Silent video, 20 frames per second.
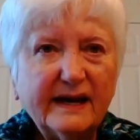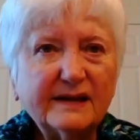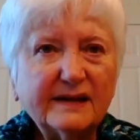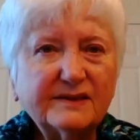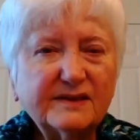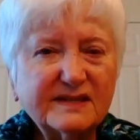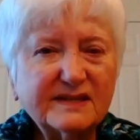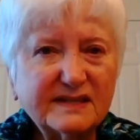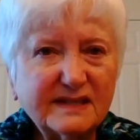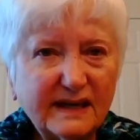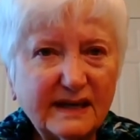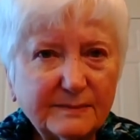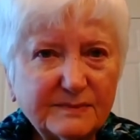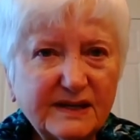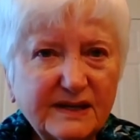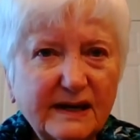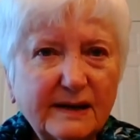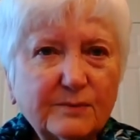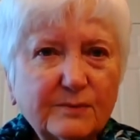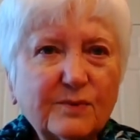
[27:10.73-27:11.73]
at the same
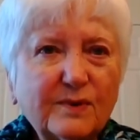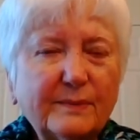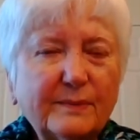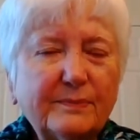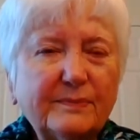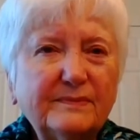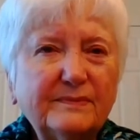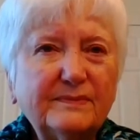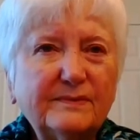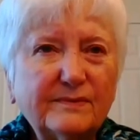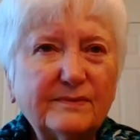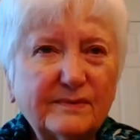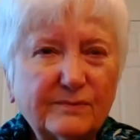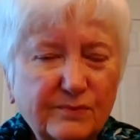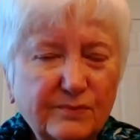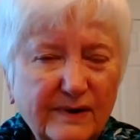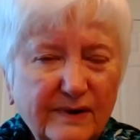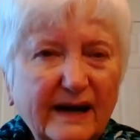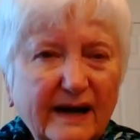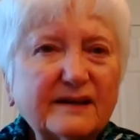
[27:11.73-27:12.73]
time
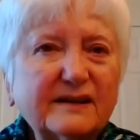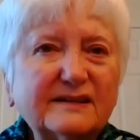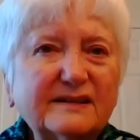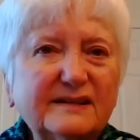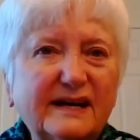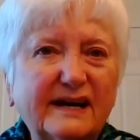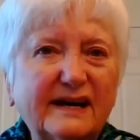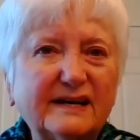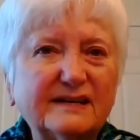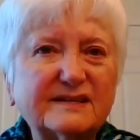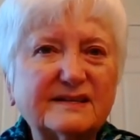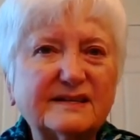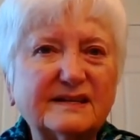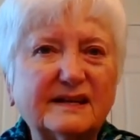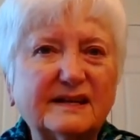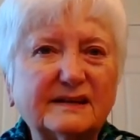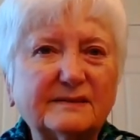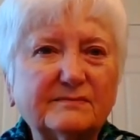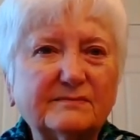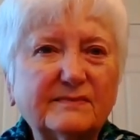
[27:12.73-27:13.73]

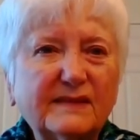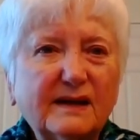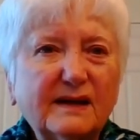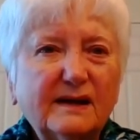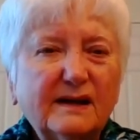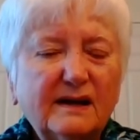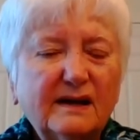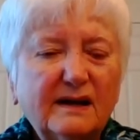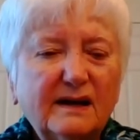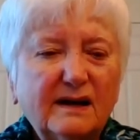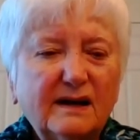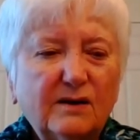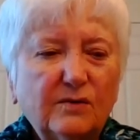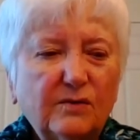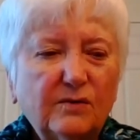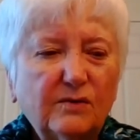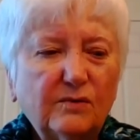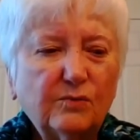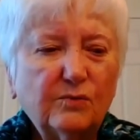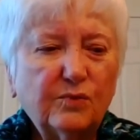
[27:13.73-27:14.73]
recognizing
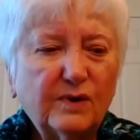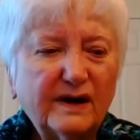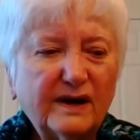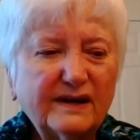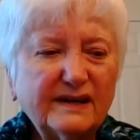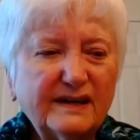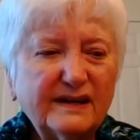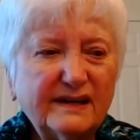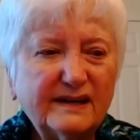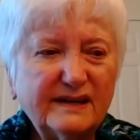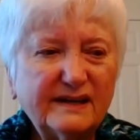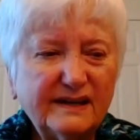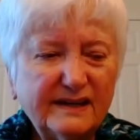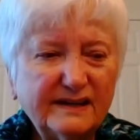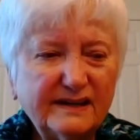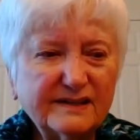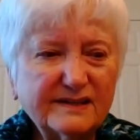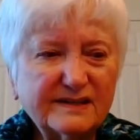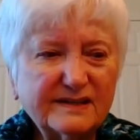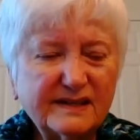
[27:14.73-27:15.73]
what it
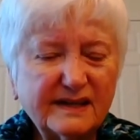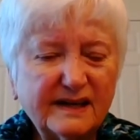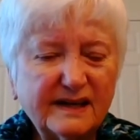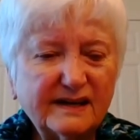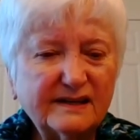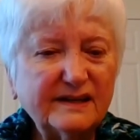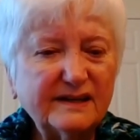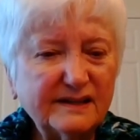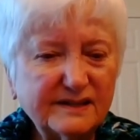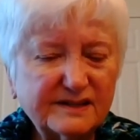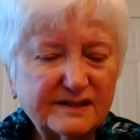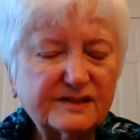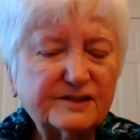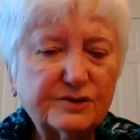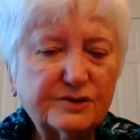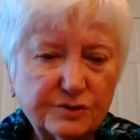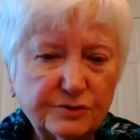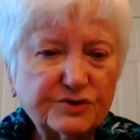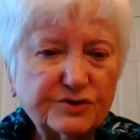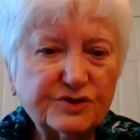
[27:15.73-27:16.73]
is that
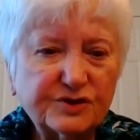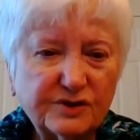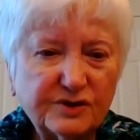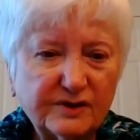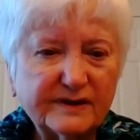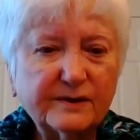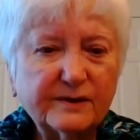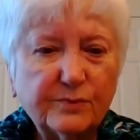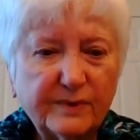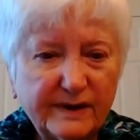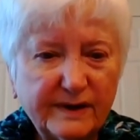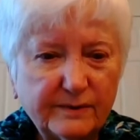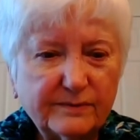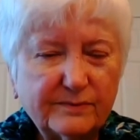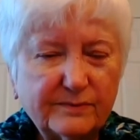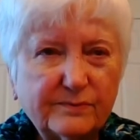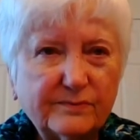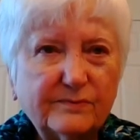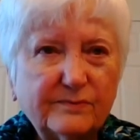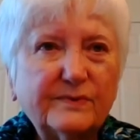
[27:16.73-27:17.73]
institutionally
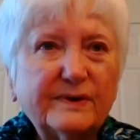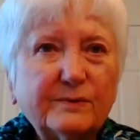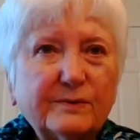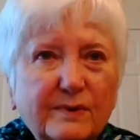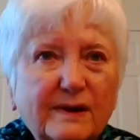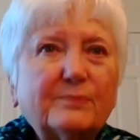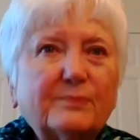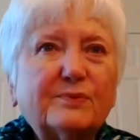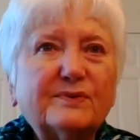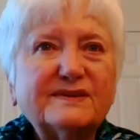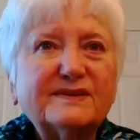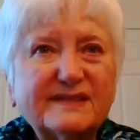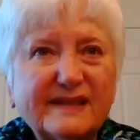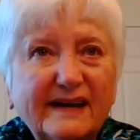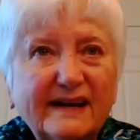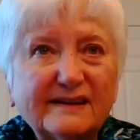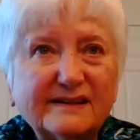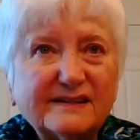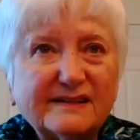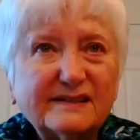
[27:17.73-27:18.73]
we
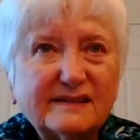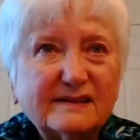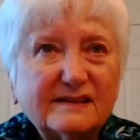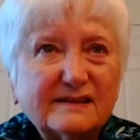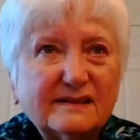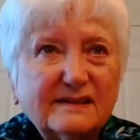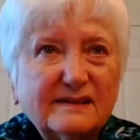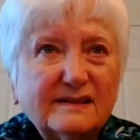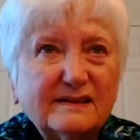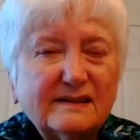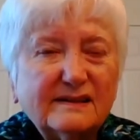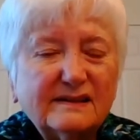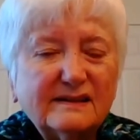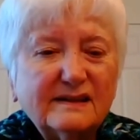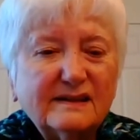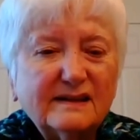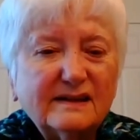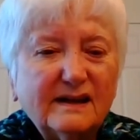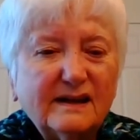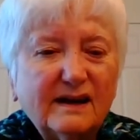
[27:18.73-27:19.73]
represent,
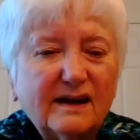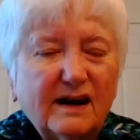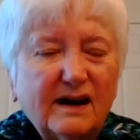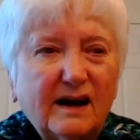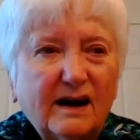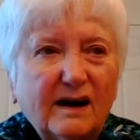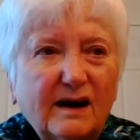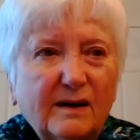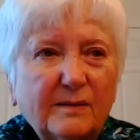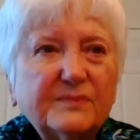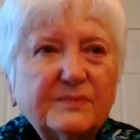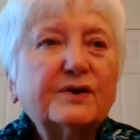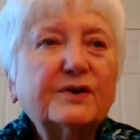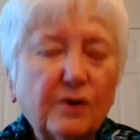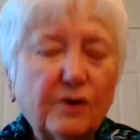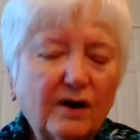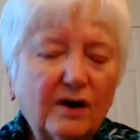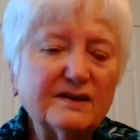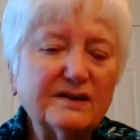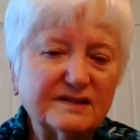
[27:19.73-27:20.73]
the
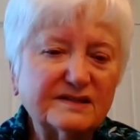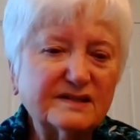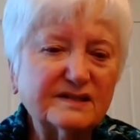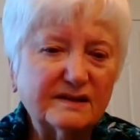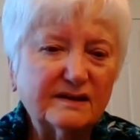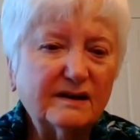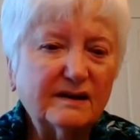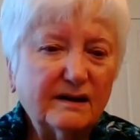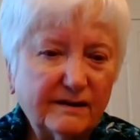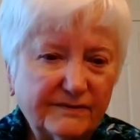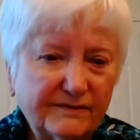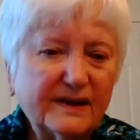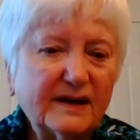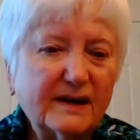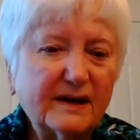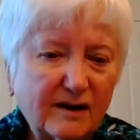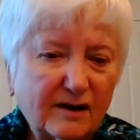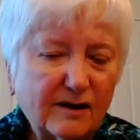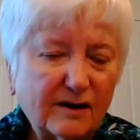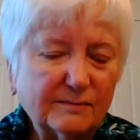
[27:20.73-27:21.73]
cause of
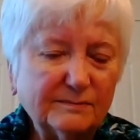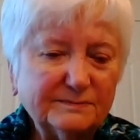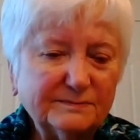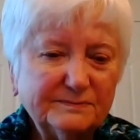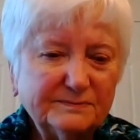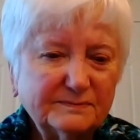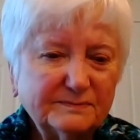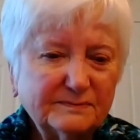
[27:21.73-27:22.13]
that harm?